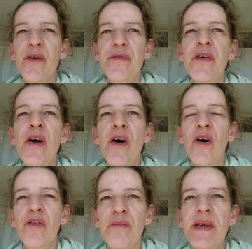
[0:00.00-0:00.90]

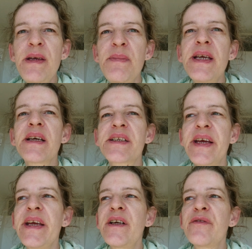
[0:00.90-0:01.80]
of me being
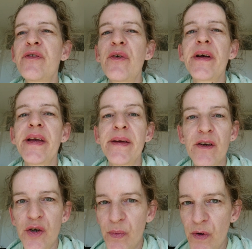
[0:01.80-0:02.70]
taken for a
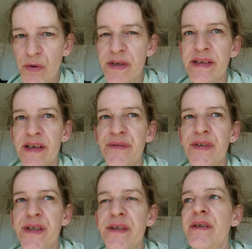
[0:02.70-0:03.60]
quote Jan
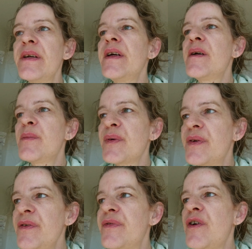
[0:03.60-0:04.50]
Witte
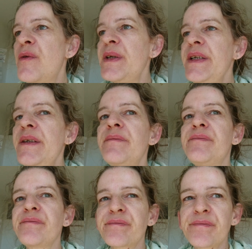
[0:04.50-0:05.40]
Böcken formerly,
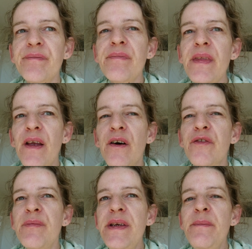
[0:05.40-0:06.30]

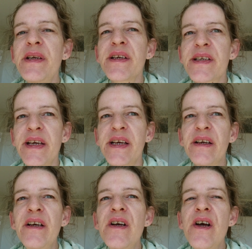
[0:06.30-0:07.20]
of me being
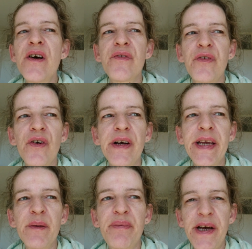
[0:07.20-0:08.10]
taken for
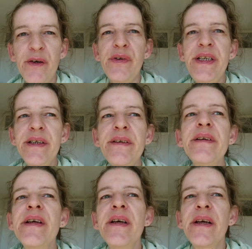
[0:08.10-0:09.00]
a pioneer,
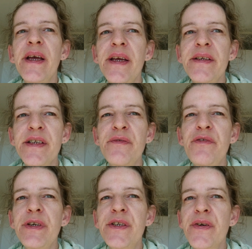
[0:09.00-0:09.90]
and if
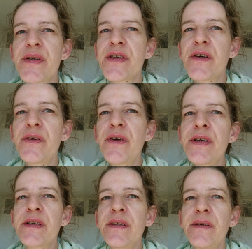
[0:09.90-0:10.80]
he returns or
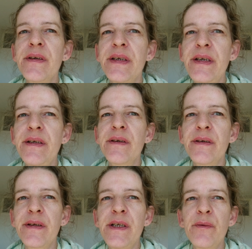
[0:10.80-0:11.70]
not,
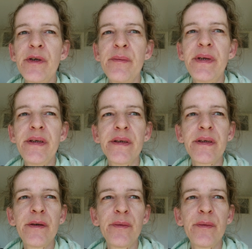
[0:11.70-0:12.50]
he will be